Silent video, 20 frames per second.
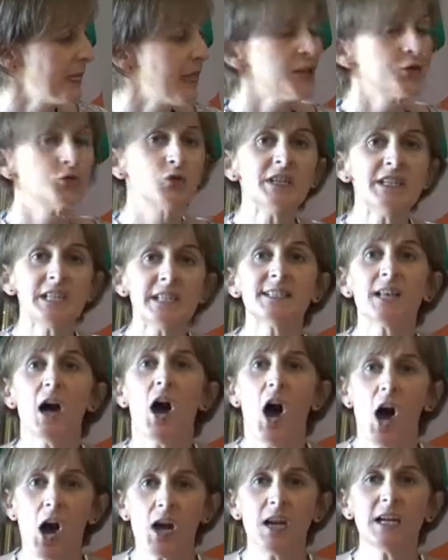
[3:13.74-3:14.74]
Treaties
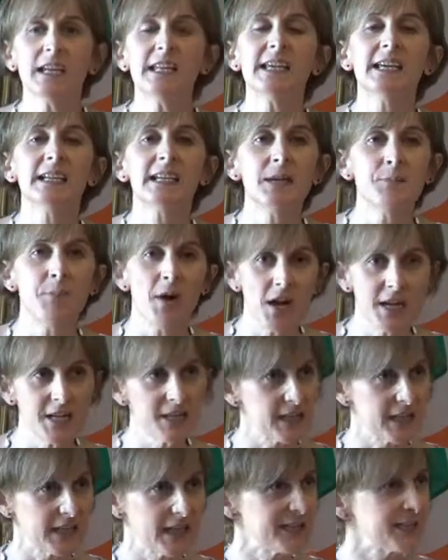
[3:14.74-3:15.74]
are legally
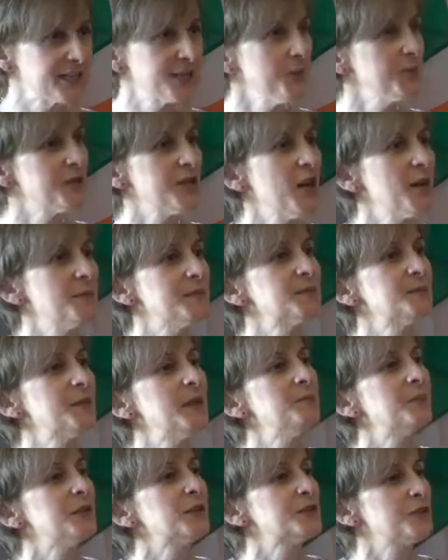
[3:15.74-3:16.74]
binding, and sometimes
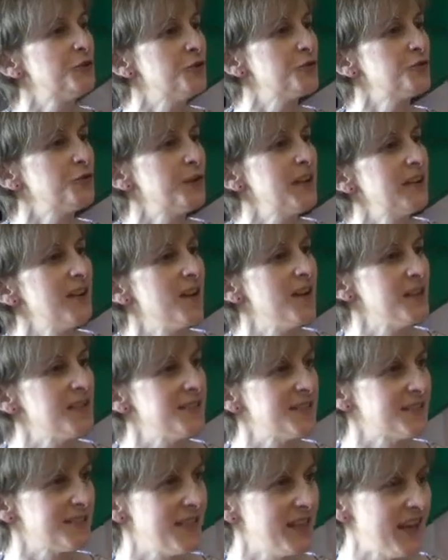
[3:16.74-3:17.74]
people don't
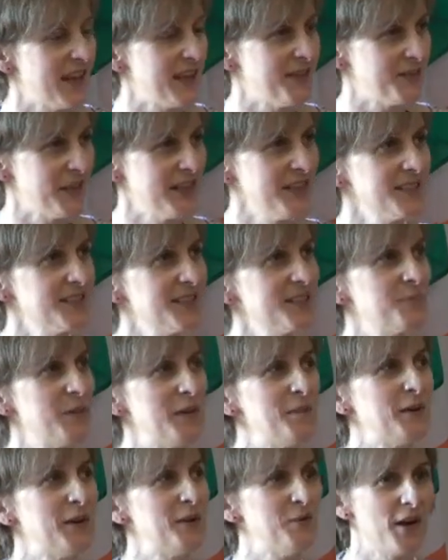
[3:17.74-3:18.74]
realise this,
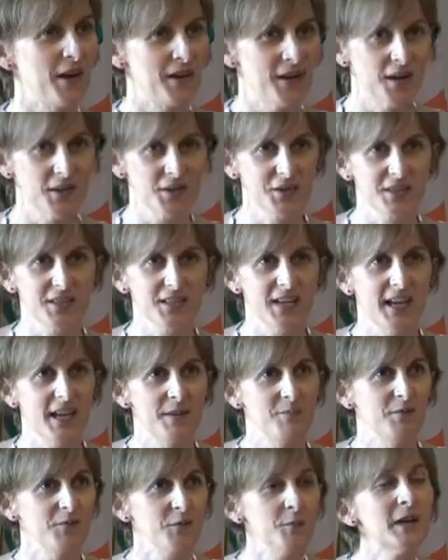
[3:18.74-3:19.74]
people who are not
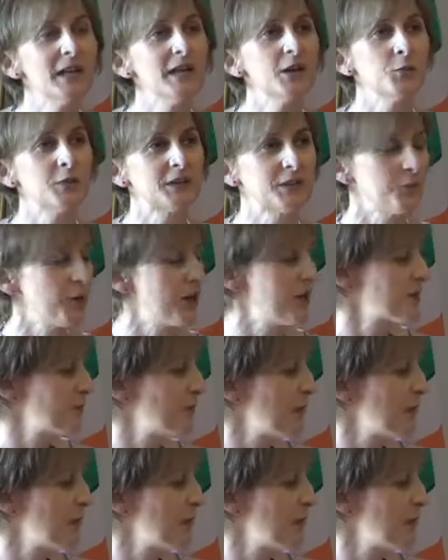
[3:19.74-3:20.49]
familiar with the world of